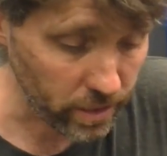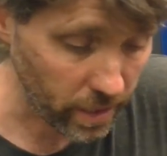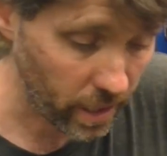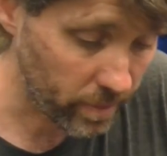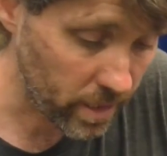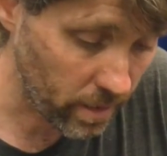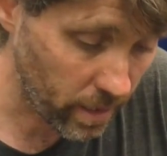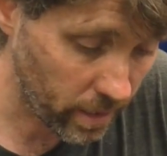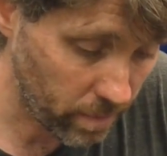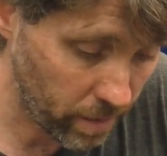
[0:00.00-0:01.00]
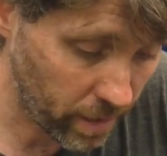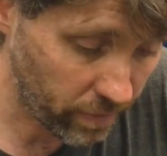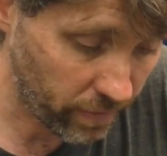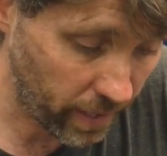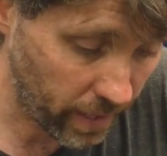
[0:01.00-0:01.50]
got to say I'm a slightly bigger
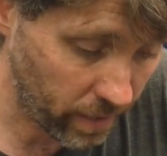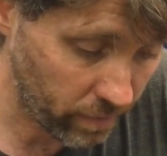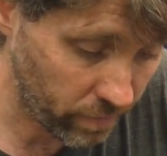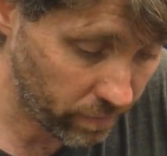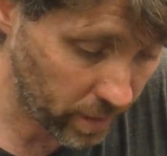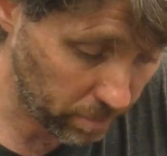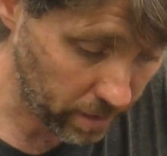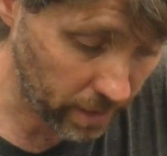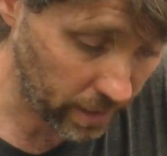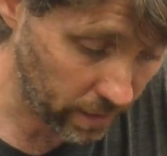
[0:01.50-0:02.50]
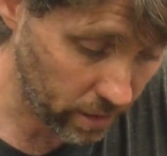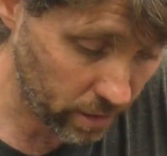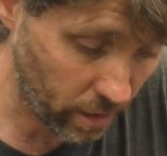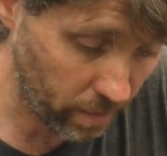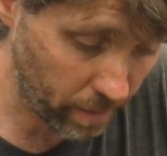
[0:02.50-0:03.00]
fan of this particular
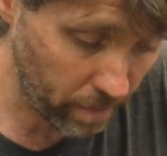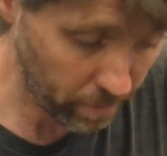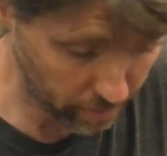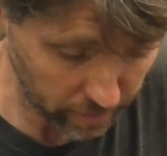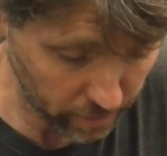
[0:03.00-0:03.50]
style of pump. I